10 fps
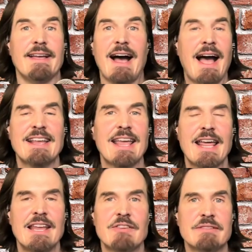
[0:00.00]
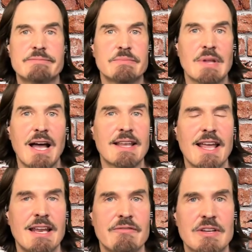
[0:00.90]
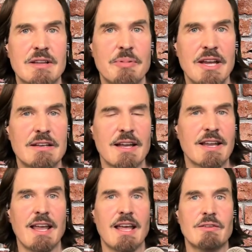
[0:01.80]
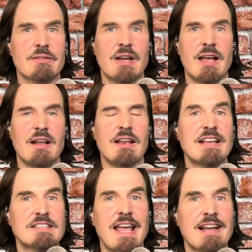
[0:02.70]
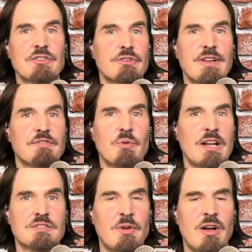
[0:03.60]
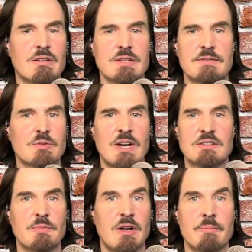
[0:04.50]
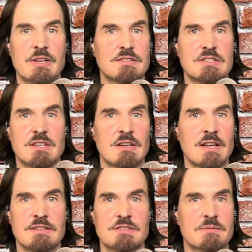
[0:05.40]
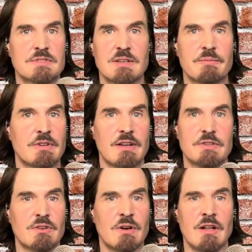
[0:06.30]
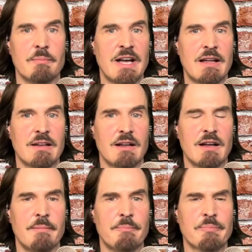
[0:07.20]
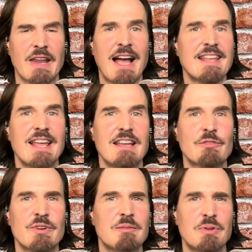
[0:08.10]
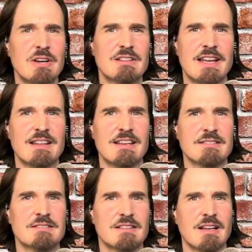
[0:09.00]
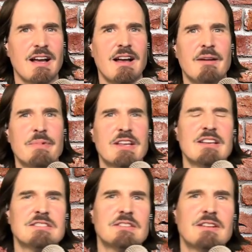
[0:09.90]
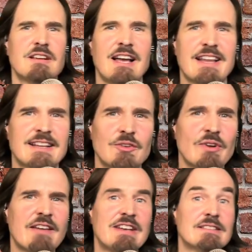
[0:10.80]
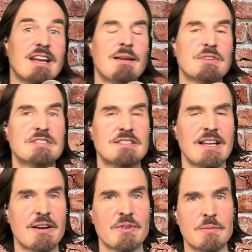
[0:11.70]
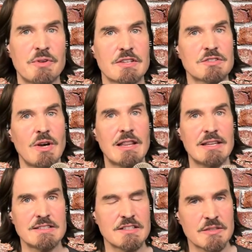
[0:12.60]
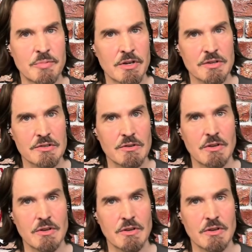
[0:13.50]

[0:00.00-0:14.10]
I can't even, I can't even compete. I can't. I, and as an actor, you have to watch them all. You have to watch them all because you get an audition for something. You have to know all about it. Um, I can't even read a book lately uh, because I don't have any time to sit down and read a book. So I listen to books.